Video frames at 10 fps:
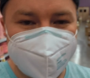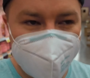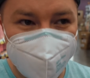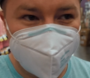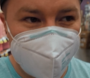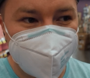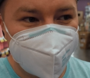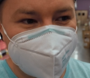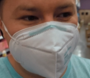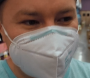table cover.
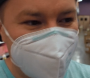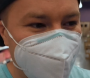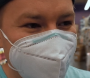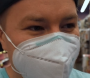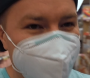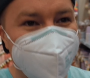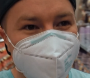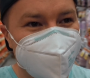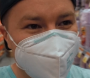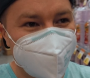This is something that's like
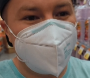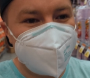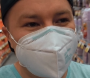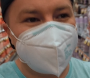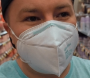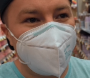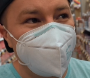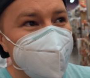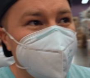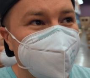so easy to help
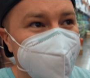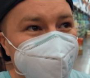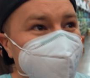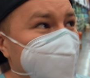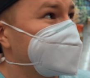make it themed.